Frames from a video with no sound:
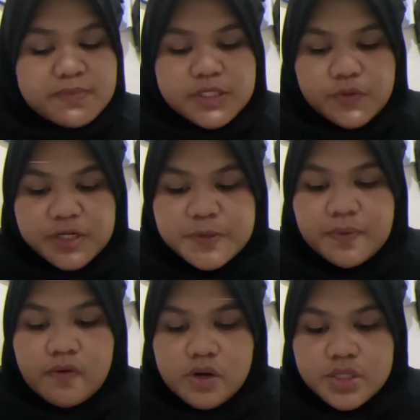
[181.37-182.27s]
be
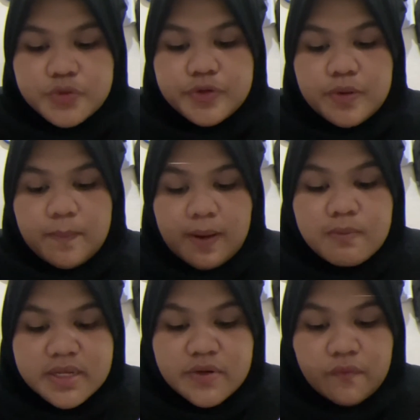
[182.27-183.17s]
transparent to the
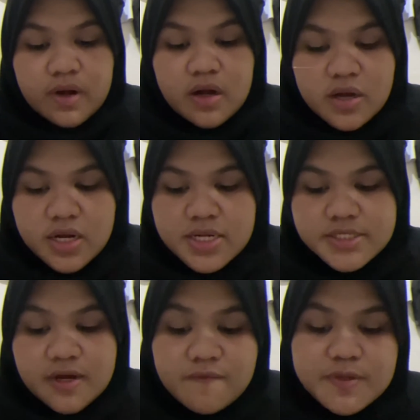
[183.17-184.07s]
public regarding the
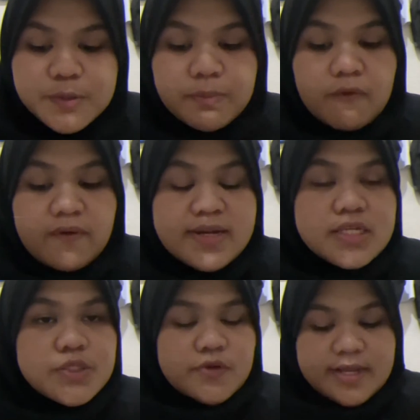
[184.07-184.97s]
service
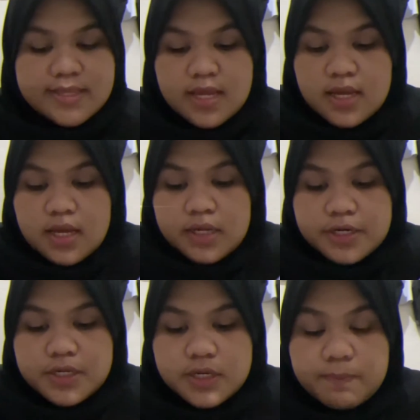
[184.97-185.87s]
provided so that
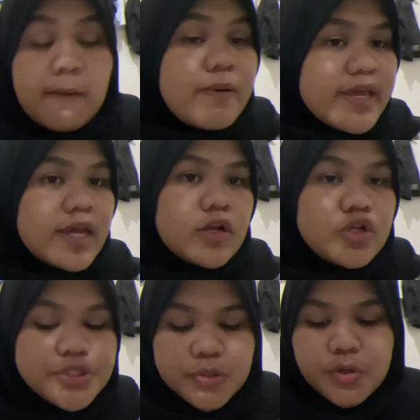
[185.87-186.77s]
the public can
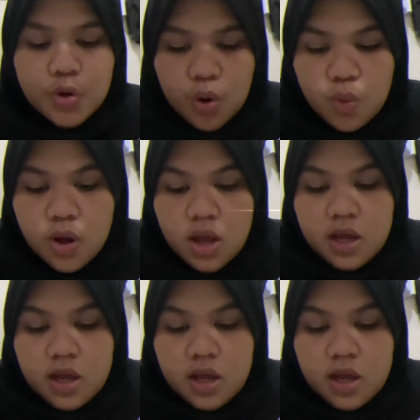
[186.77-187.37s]
also know